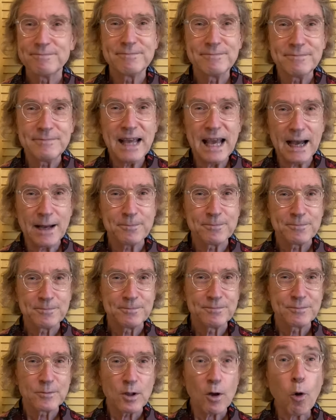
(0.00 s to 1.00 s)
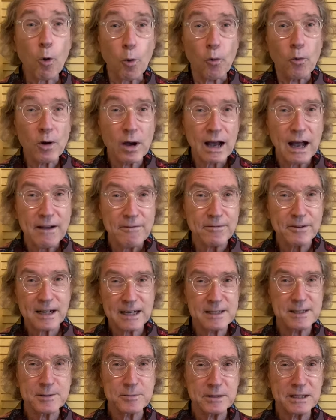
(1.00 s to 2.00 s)
yeah. Oh, I
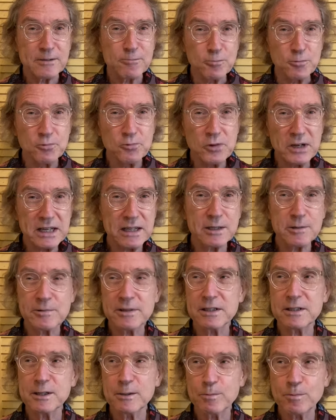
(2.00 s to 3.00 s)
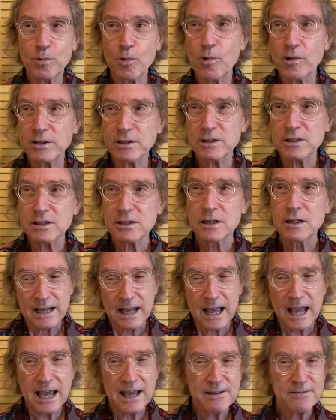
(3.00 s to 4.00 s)
forgot something really, really important.
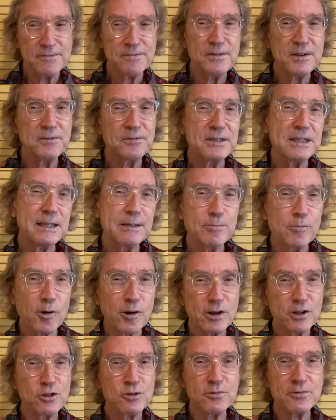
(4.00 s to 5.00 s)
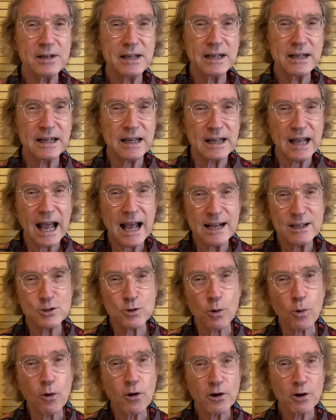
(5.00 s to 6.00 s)
A50 Mark III has
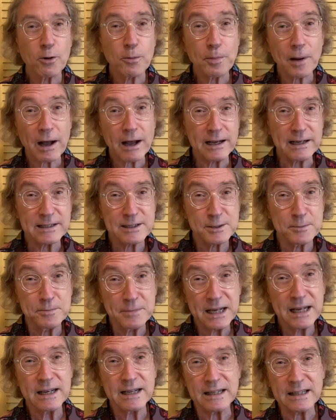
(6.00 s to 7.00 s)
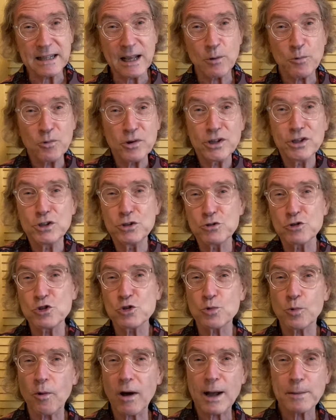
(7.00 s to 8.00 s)
auto bias, meaning that when you
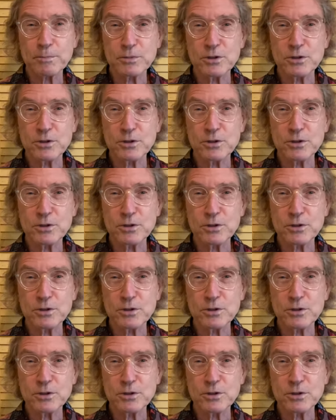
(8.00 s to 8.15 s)
swap